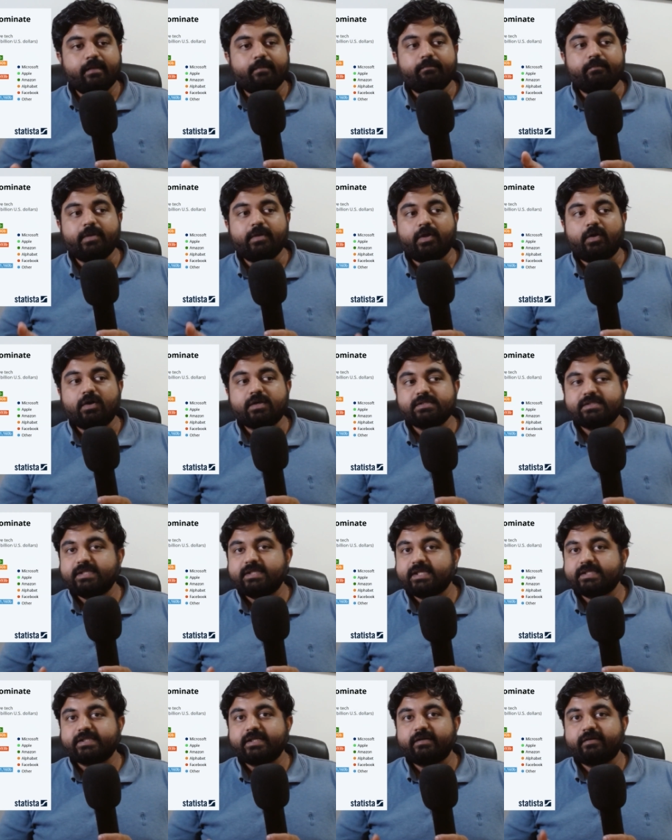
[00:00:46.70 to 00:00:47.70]
Because
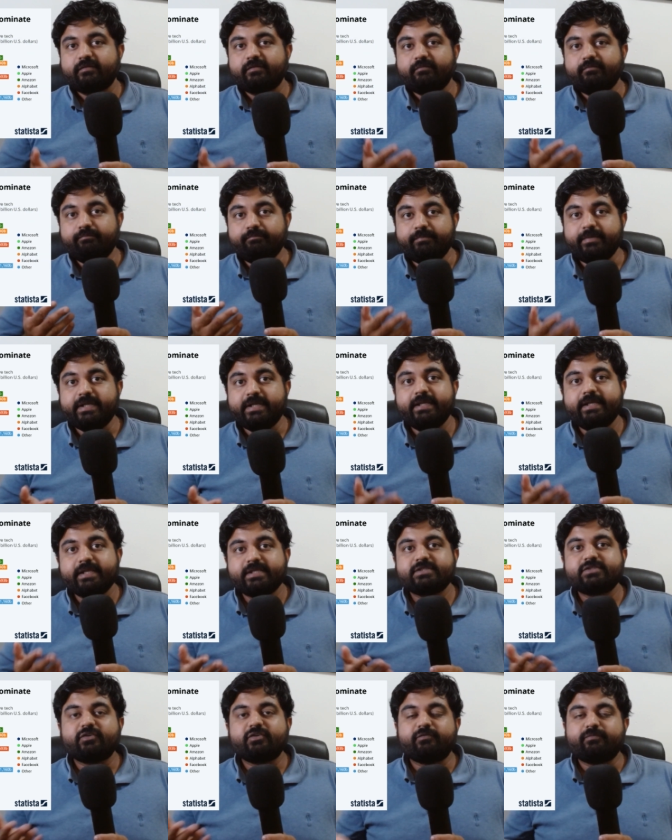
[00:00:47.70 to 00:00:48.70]
they serve
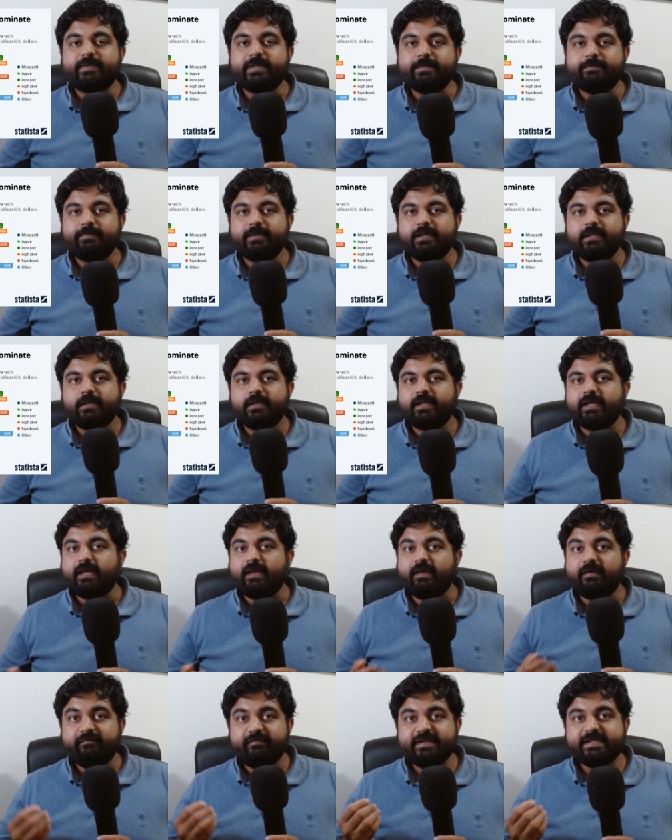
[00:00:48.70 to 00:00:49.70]
millions of people
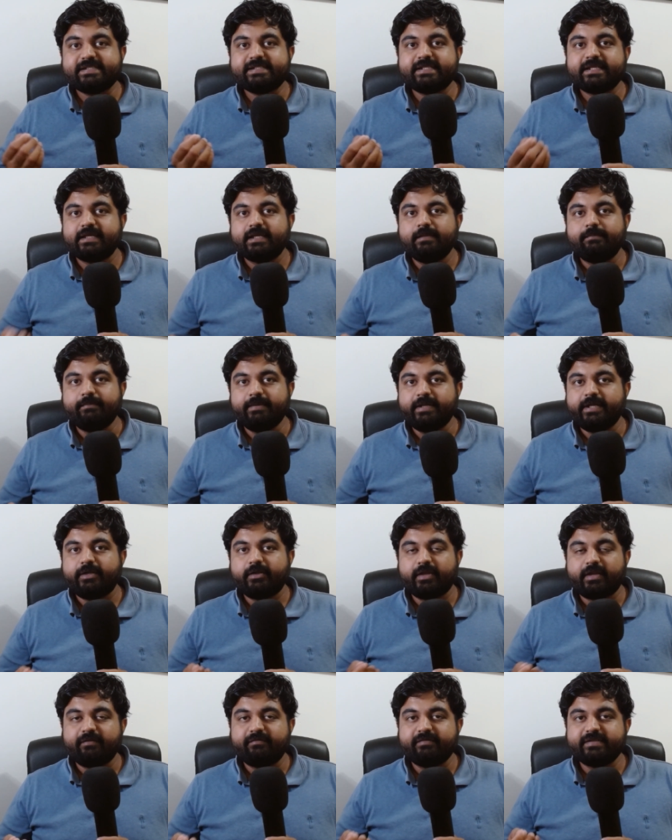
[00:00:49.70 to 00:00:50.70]
every single minute
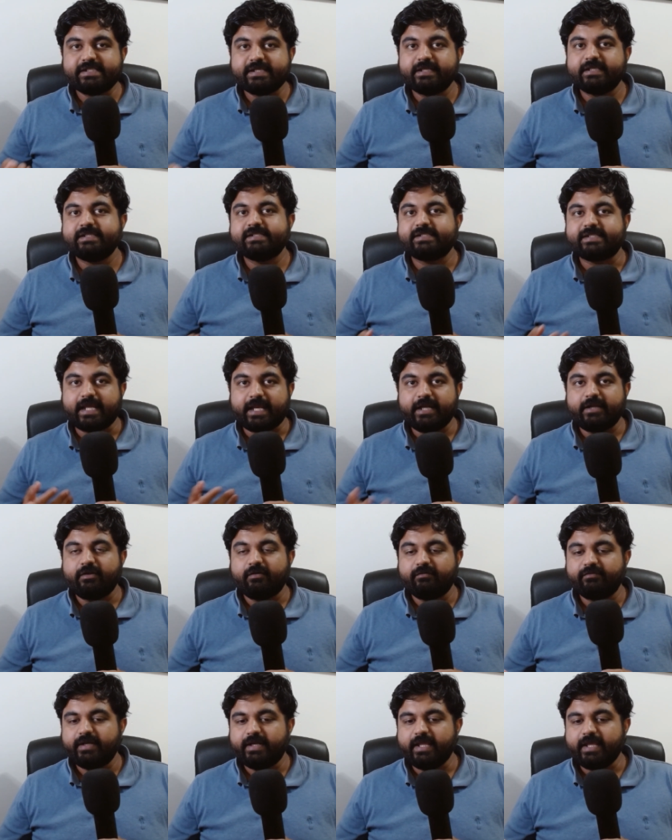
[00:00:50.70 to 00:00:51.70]
or every single second
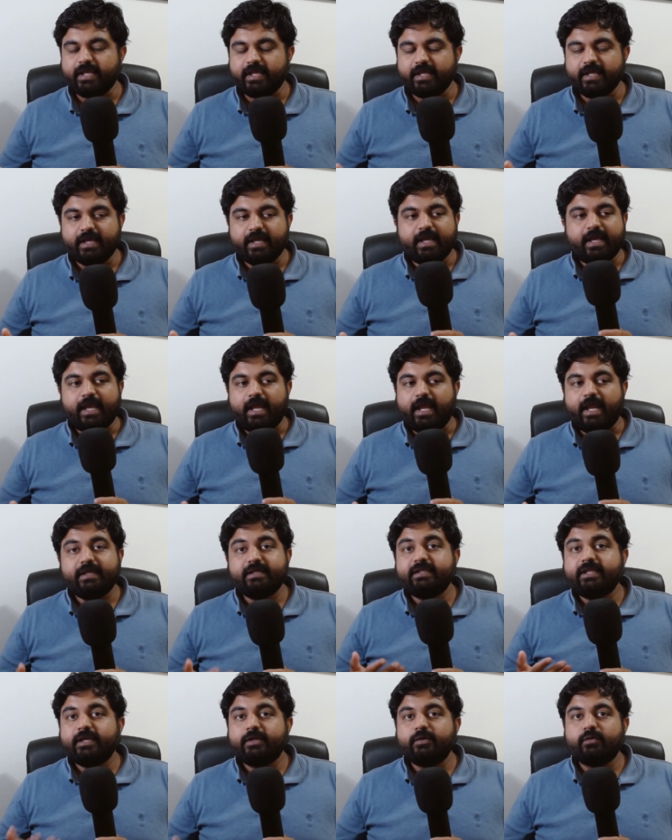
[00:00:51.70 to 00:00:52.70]
of the day,
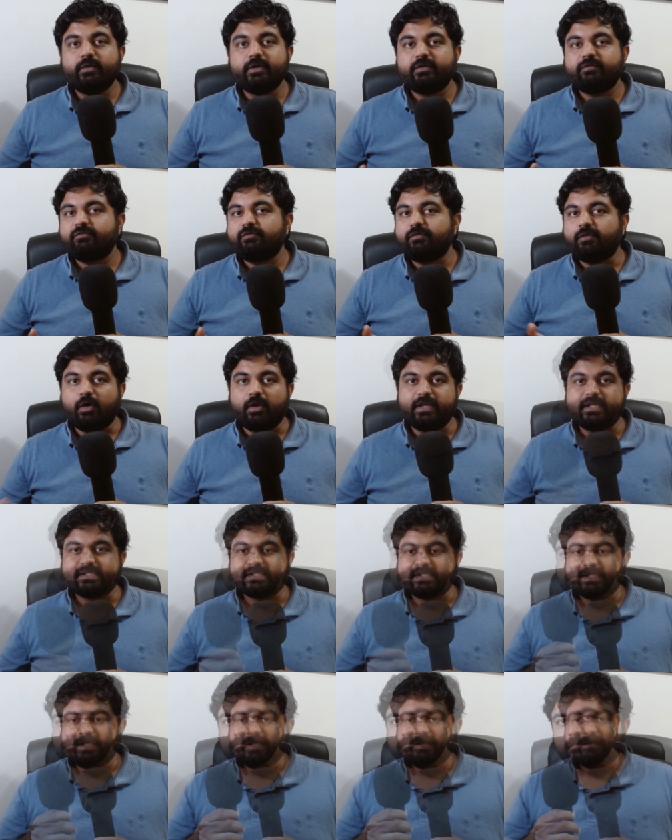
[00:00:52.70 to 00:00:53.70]
and they do it
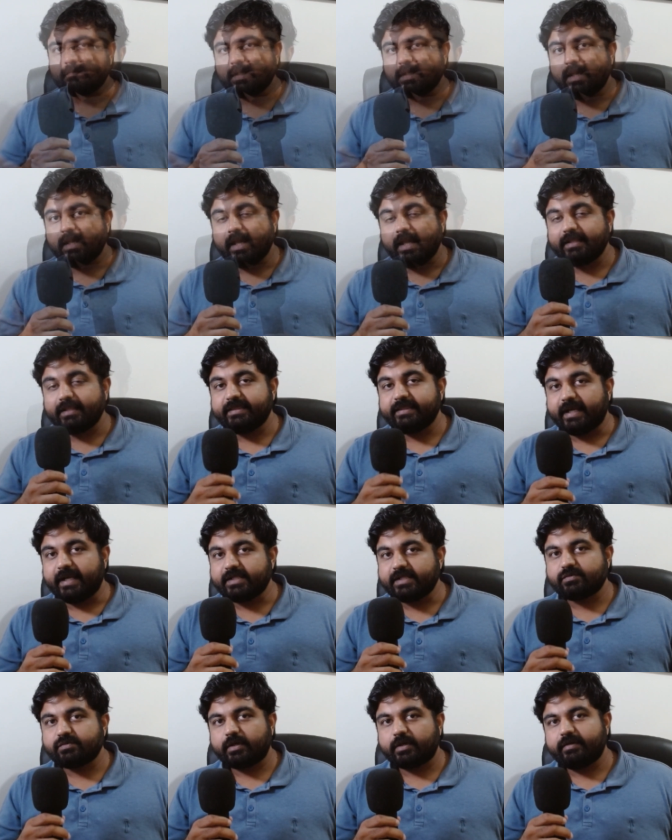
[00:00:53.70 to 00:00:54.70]
flawlessly. And that
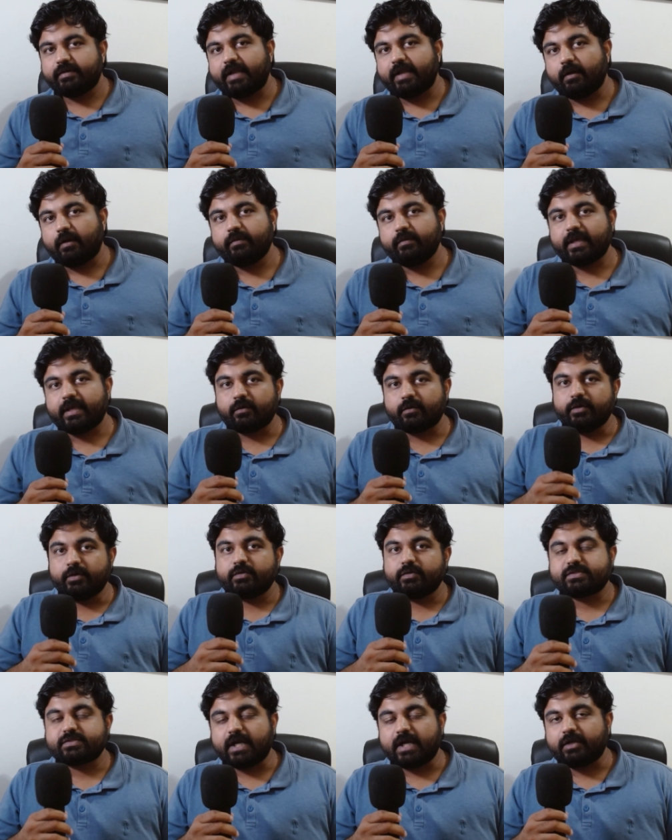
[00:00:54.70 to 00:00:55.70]
is what now we are going
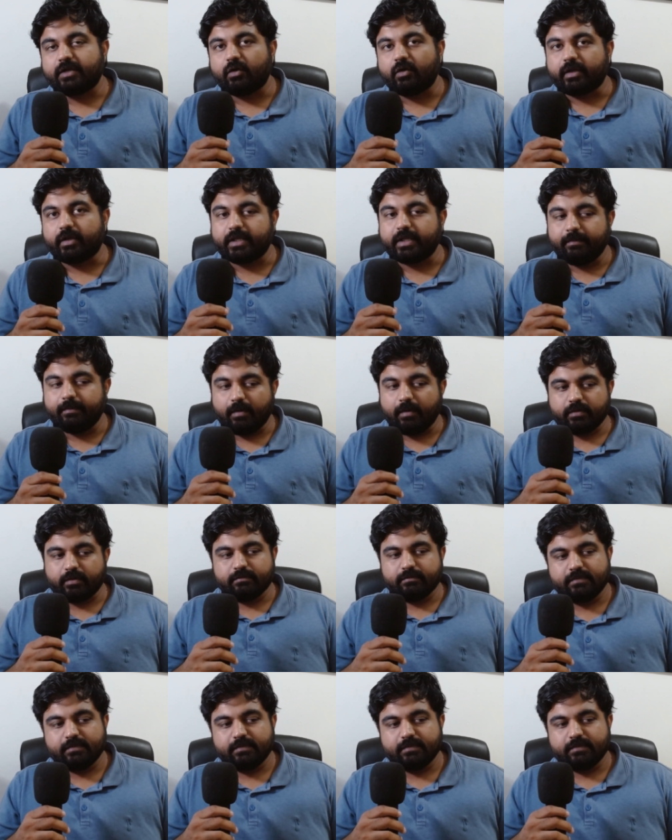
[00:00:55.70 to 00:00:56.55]
to start talking about.